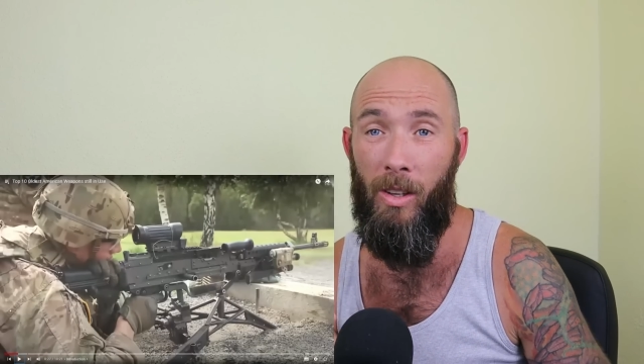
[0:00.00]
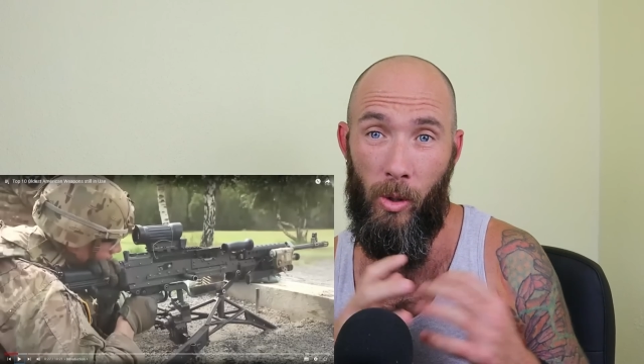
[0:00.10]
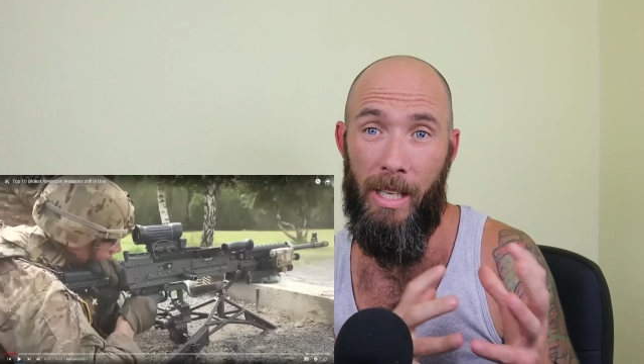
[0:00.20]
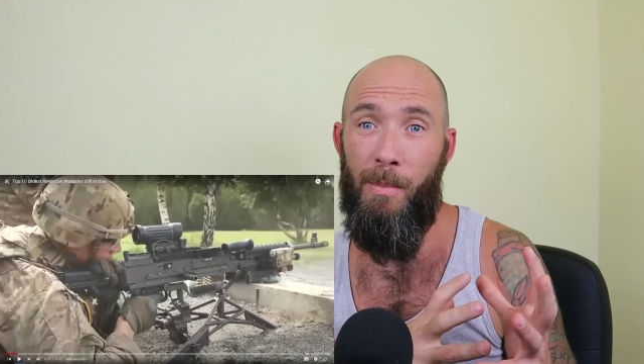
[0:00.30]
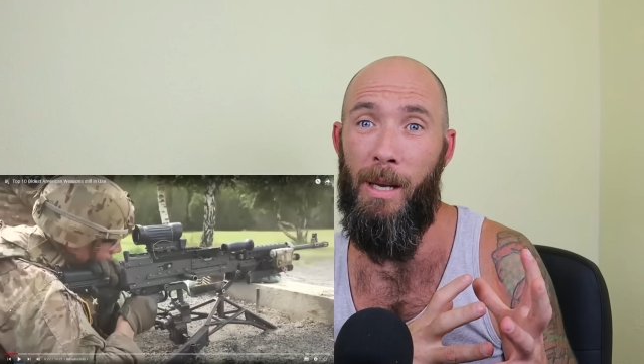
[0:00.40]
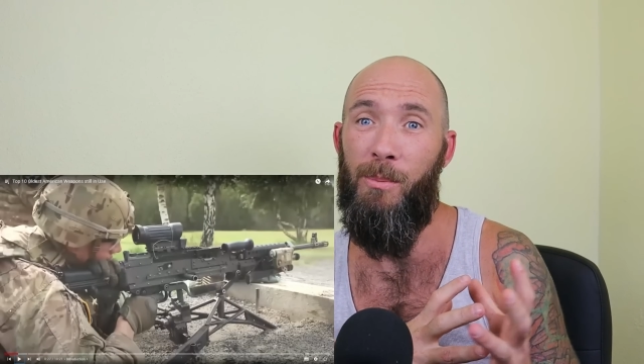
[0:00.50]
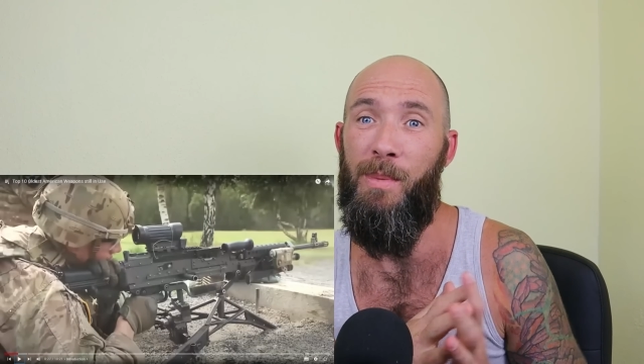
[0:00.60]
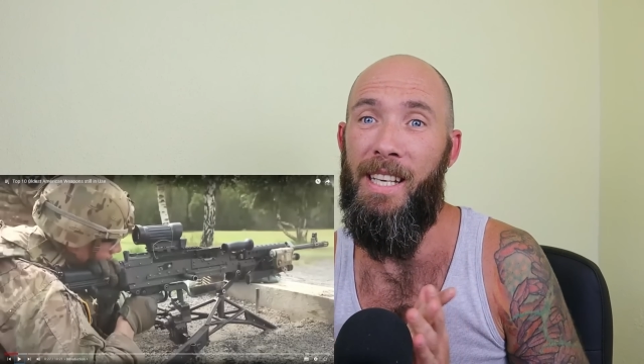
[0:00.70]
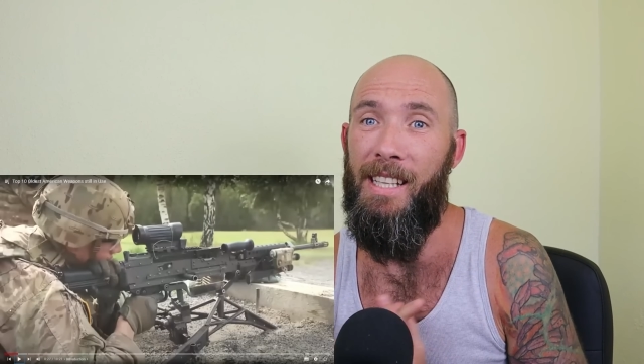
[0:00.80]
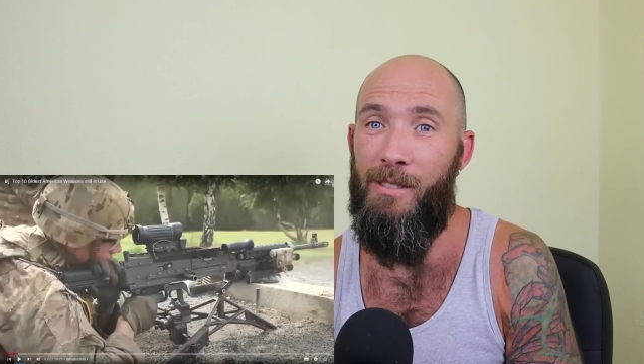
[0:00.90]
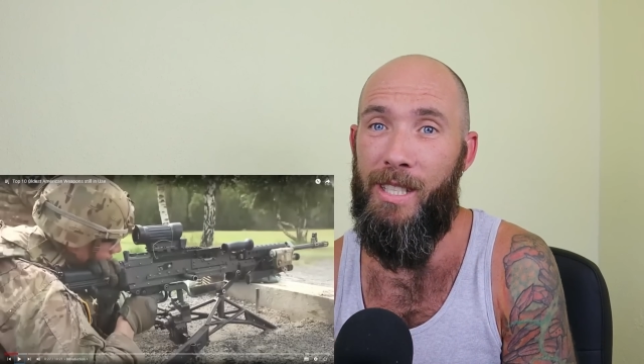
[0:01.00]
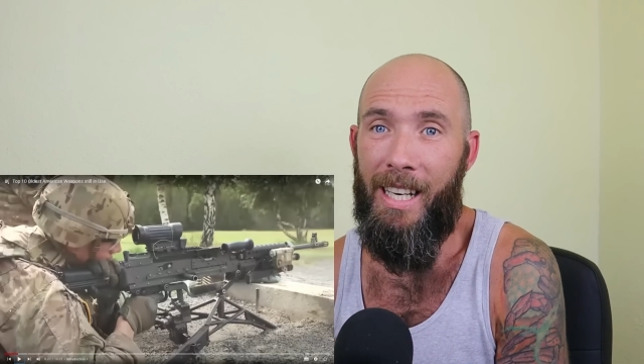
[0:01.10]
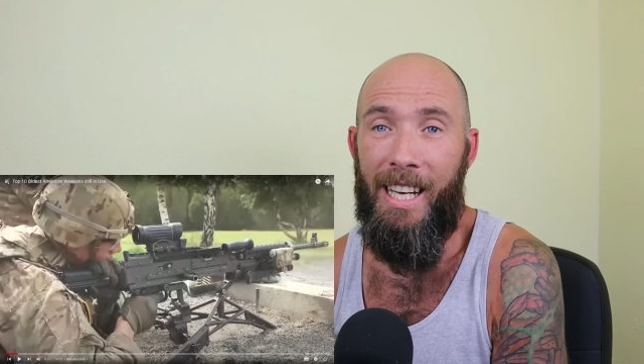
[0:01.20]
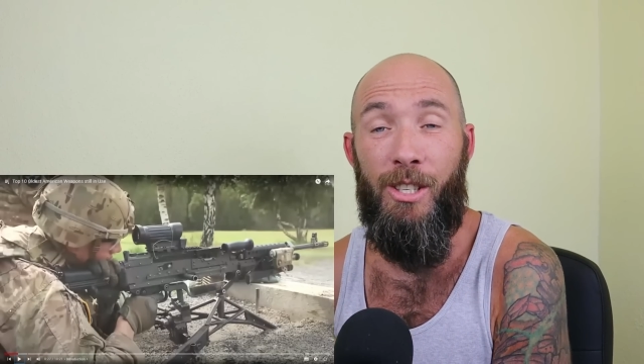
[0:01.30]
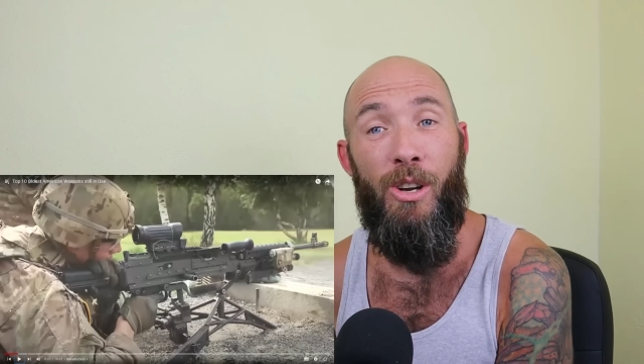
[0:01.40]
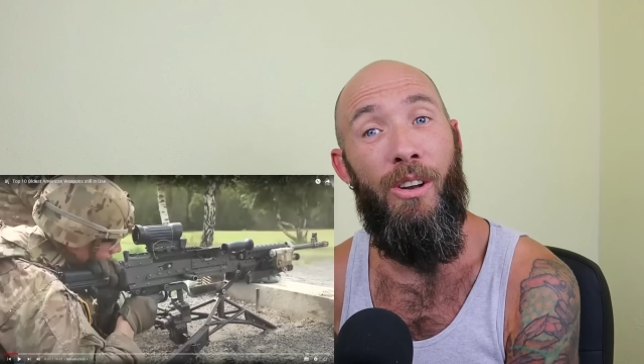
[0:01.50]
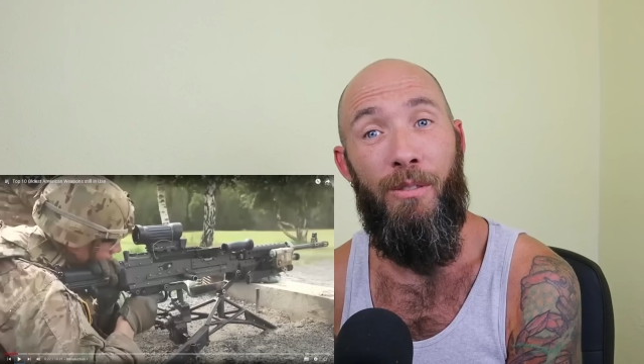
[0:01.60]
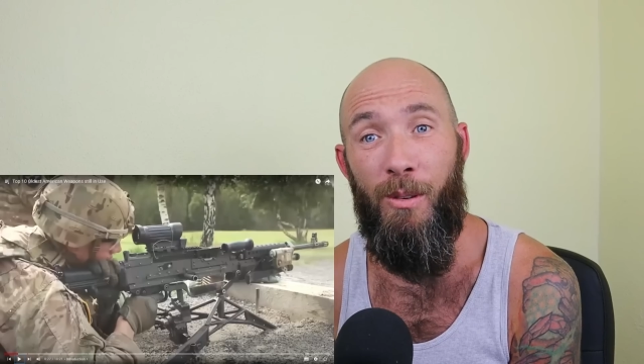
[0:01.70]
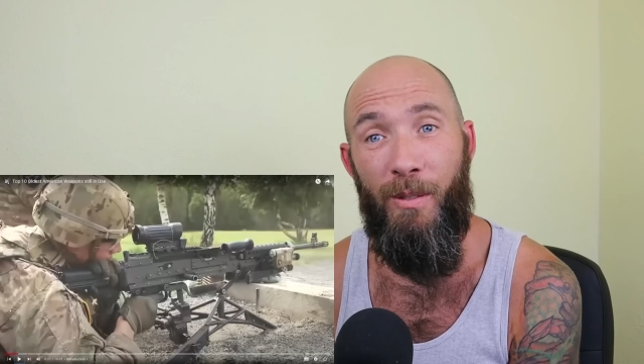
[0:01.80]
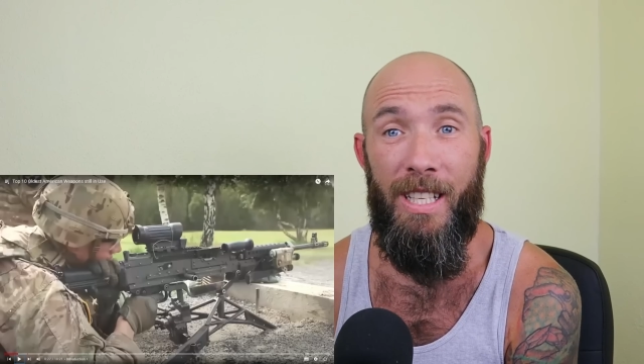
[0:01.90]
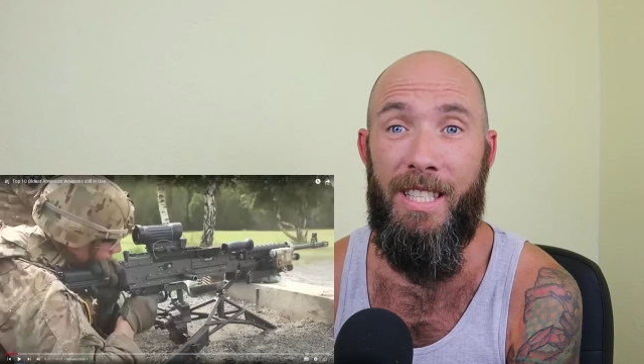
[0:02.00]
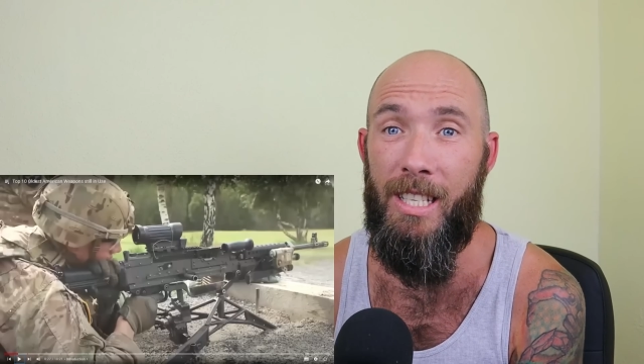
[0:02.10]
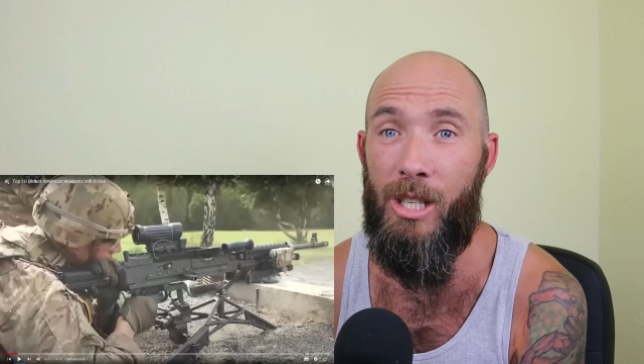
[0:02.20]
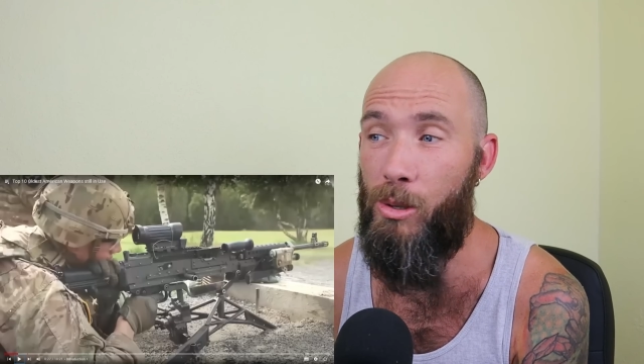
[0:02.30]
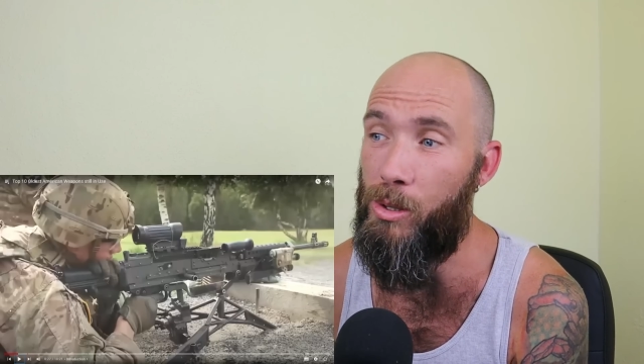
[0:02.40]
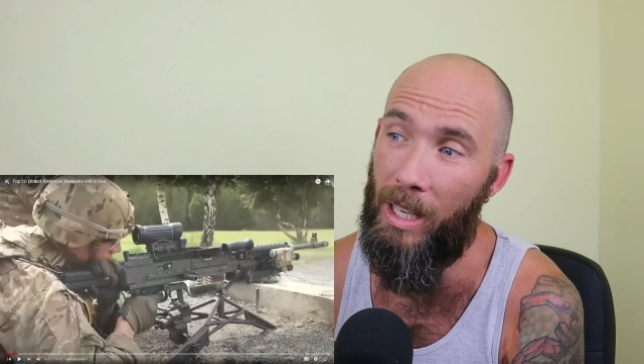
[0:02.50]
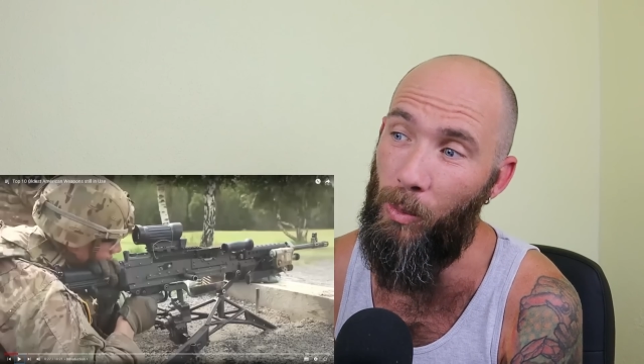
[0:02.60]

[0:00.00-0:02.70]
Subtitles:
or emailed me, and they've said, hey, Jono, if you fancy shooting,